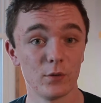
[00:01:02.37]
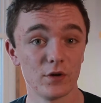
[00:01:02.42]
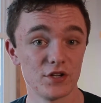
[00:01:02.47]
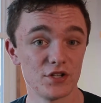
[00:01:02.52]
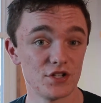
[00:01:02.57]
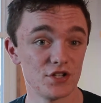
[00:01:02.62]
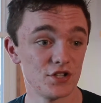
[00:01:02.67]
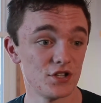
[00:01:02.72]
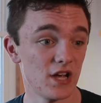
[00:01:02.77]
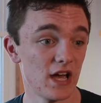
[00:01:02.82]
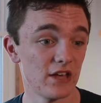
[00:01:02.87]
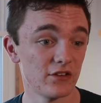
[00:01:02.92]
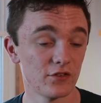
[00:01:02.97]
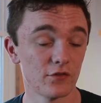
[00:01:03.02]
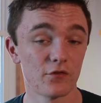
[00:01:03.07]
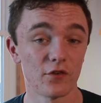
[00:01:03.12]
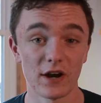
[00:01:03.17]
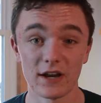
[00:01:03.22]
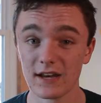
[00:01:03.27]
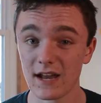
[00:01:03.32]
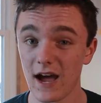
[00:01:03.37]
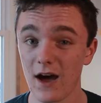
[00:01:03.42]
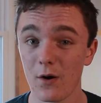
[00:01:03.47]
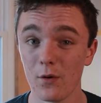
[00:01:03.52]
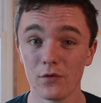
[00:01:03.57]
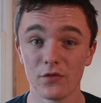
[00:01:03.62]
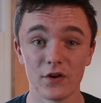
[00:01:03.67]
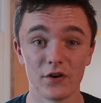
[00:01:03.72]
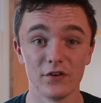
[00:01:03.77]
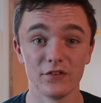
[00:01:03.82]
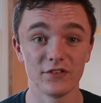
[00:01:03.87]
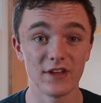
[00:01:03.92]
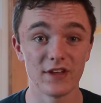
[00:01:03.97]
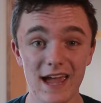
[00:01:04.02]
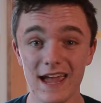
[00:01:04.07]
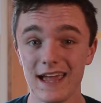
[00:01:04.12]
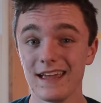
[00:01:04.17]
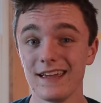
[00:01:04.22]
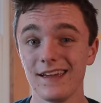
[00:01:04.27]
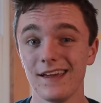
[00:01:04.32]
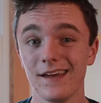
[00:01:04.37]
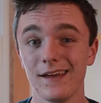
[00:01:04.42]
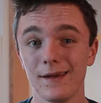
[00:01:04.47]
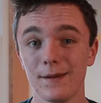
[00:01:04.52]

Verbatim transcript: which as of right now, there A,